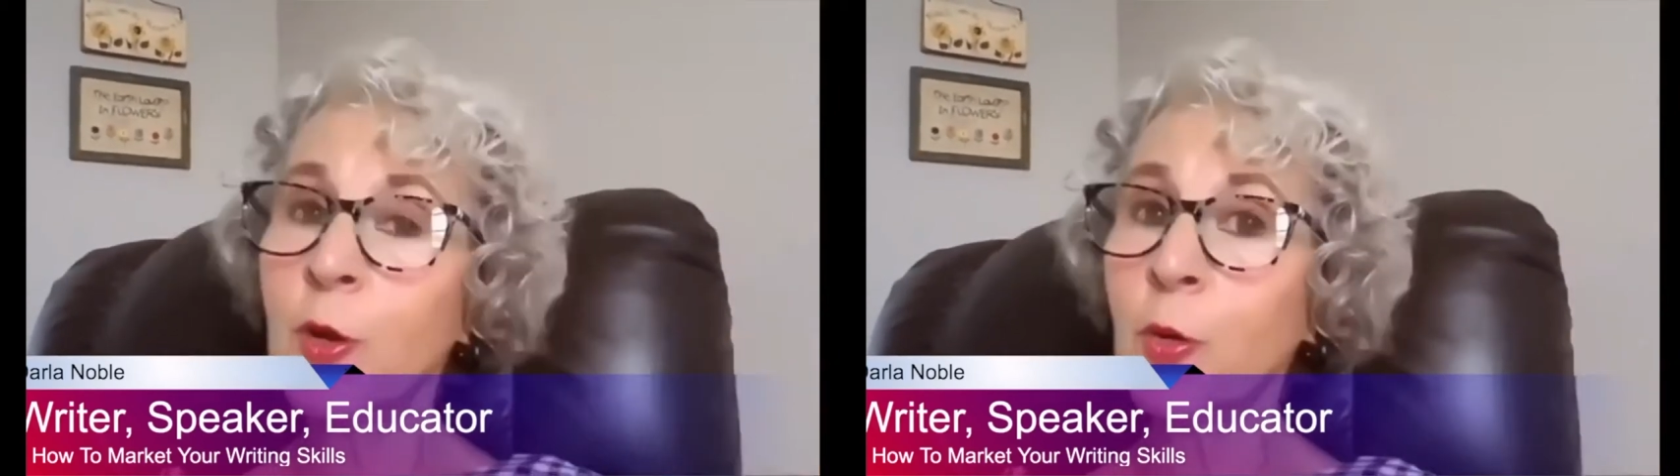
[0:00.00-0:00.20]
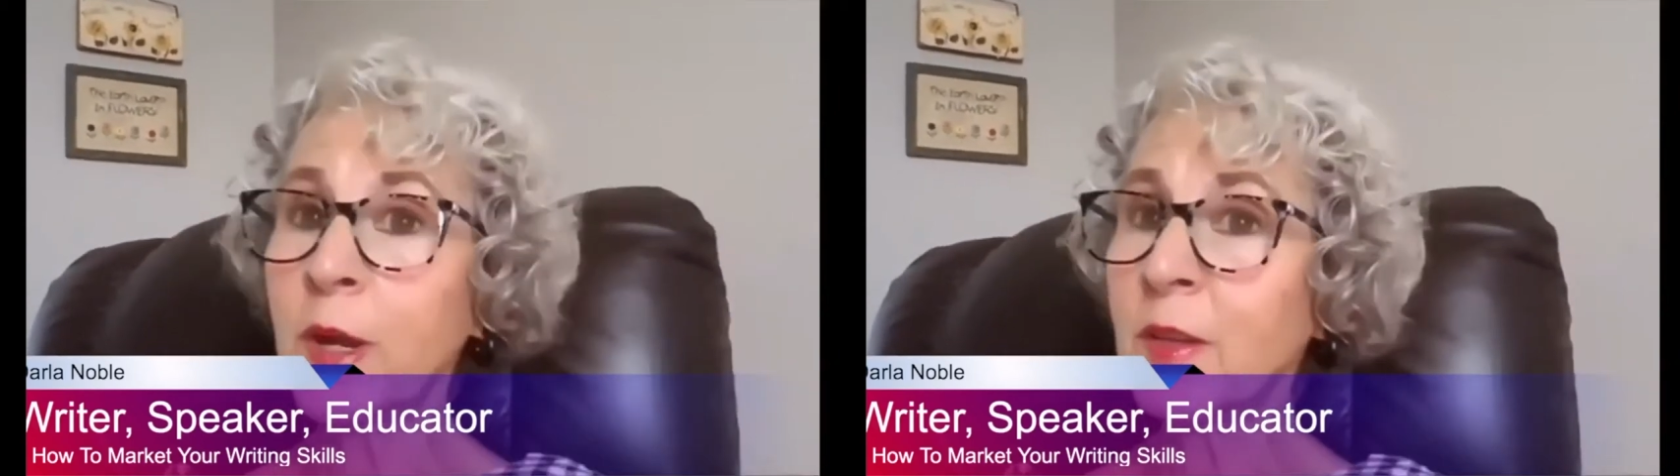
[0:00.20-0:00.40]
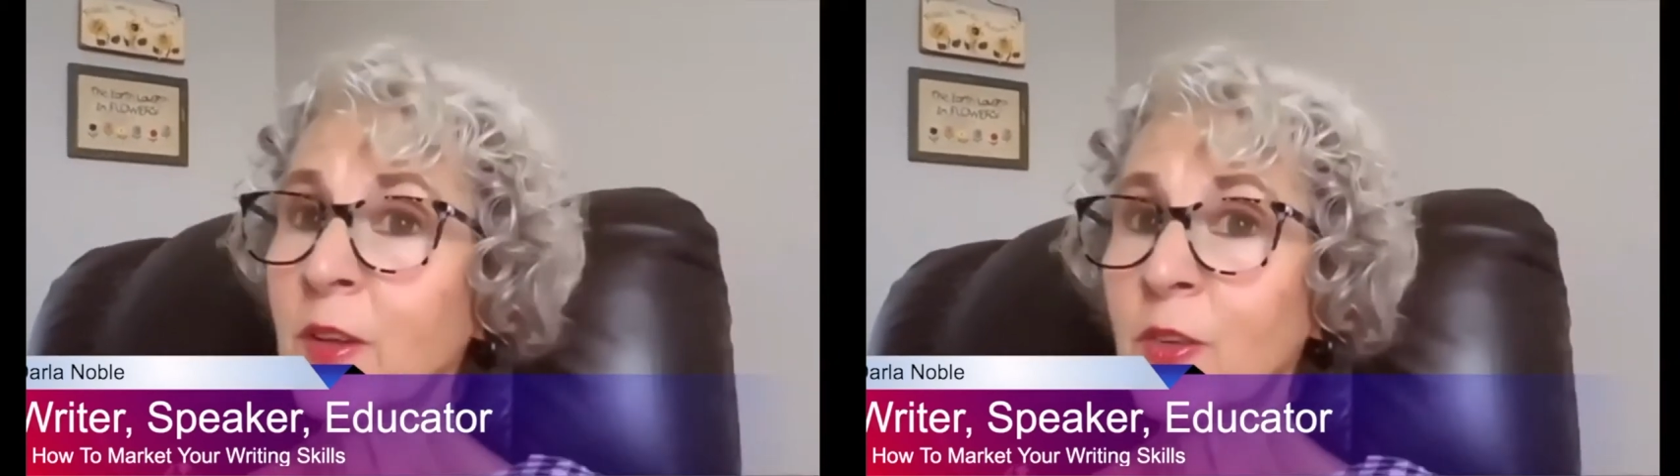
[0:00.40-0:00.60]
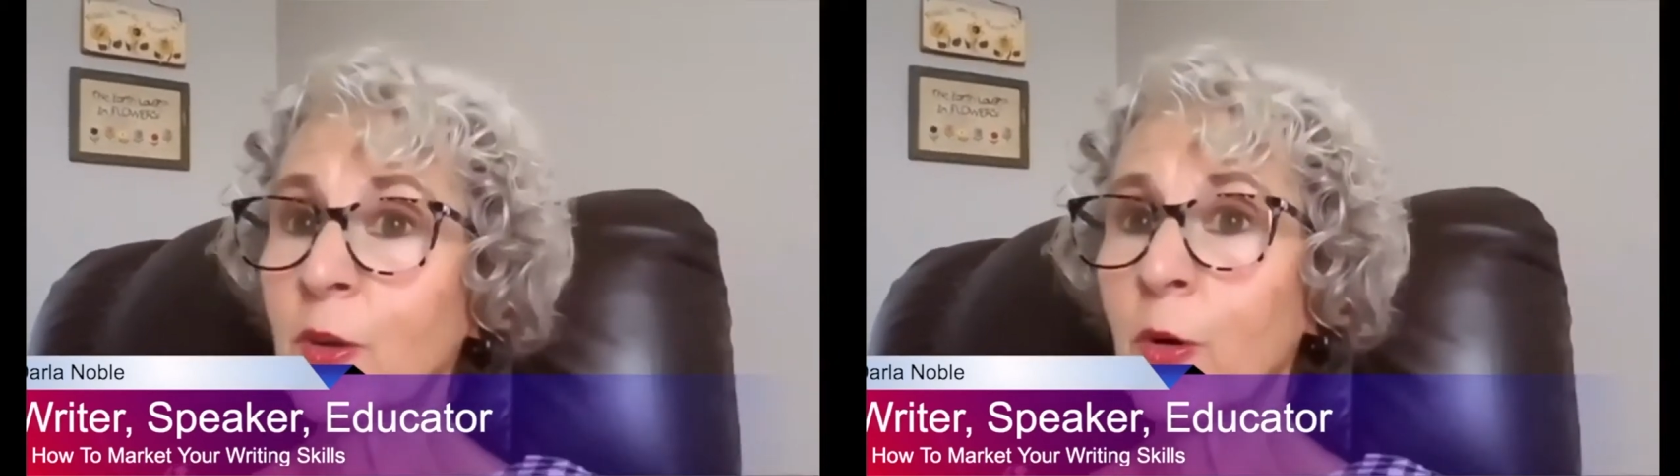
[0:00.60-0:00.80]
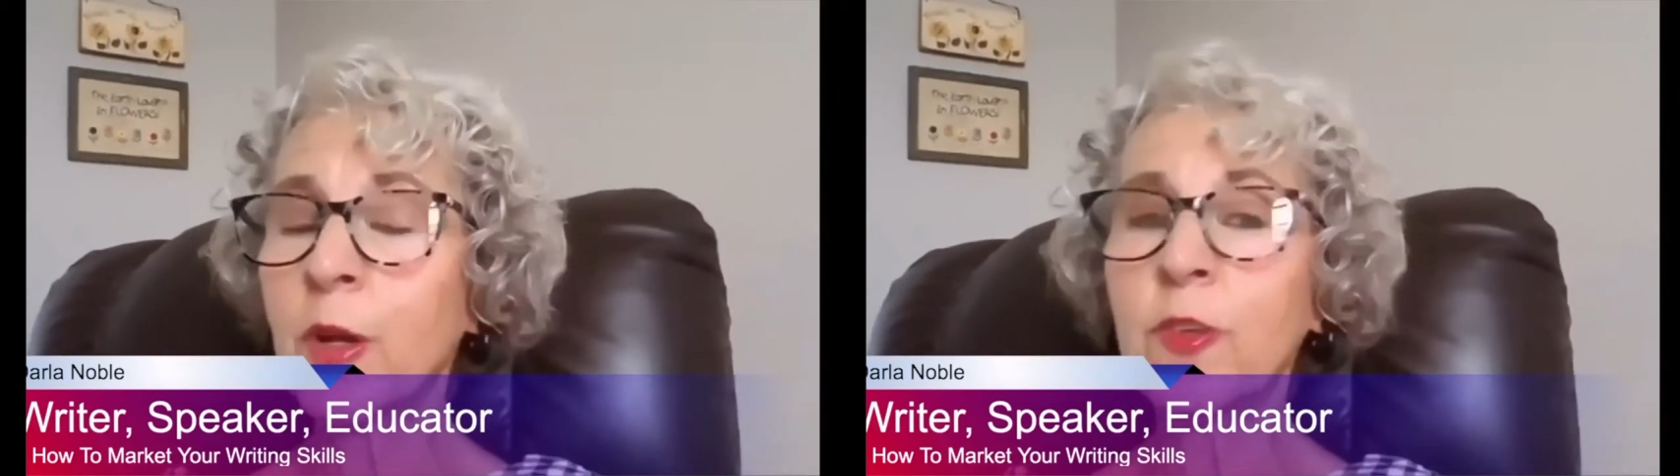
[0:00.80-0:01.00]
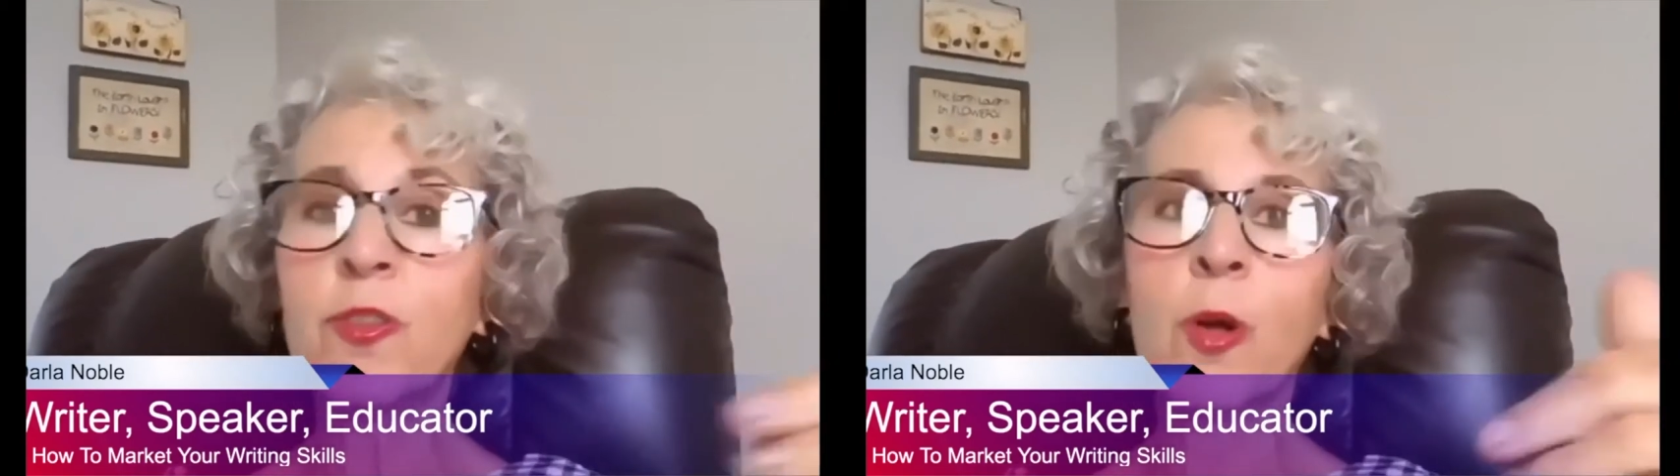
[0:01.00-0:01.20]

don't get discouraged.